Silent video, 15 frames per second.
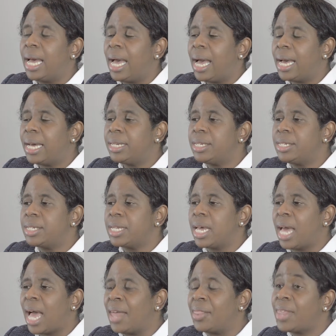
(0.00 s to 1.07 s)
And
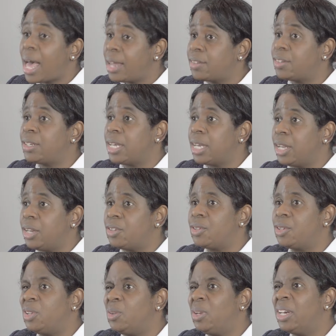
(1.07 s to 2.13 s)
at that
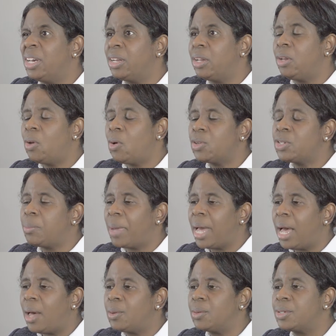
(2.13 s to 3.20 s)
stage, you learn a lot
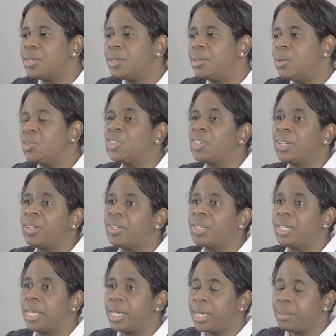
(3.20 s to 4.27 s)
about not
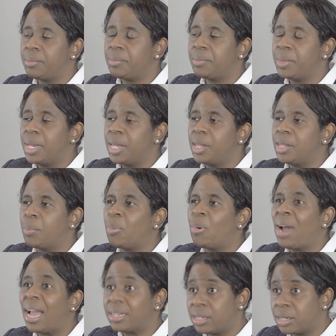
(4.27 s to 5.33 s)
just the
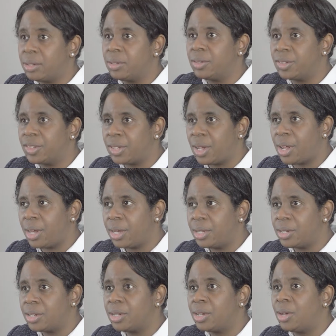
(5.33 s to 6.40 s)
practical
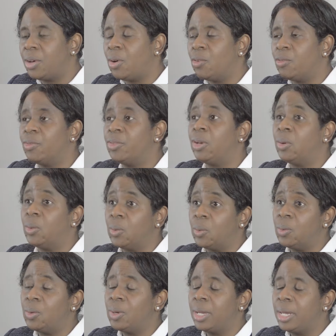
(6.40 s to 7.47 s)
side of the
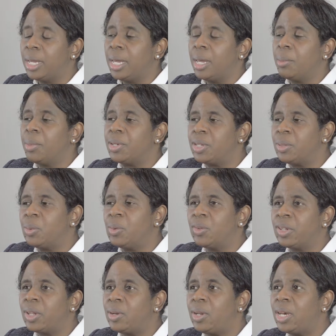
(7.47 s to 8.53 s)
law, but you
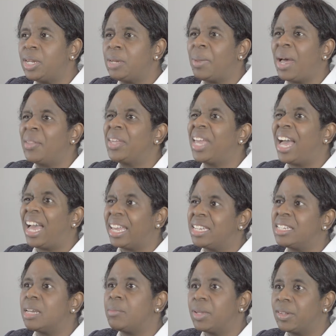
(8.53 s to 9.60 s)
also learn about the
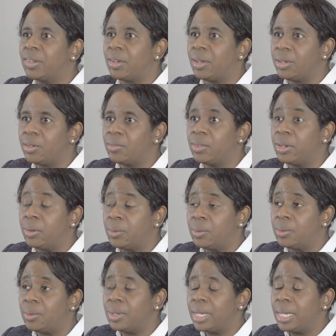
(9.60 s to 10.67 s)
academic side of the
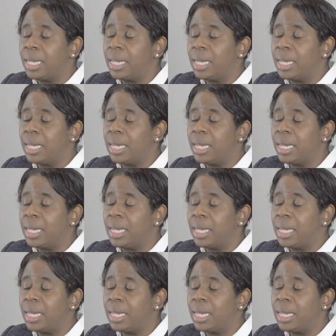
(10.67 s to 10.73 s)
law.